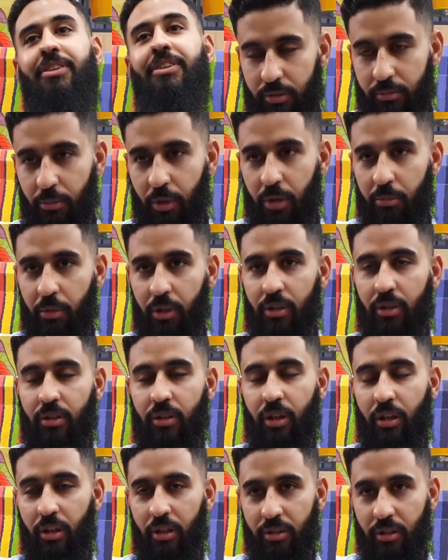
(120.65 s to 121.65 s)
My mother
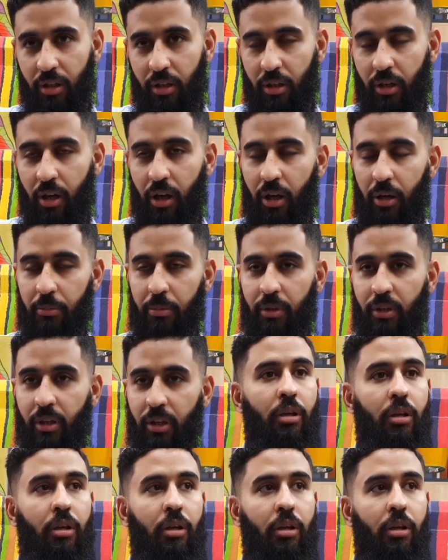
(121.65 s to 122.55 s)
tongue is Arabic, yes.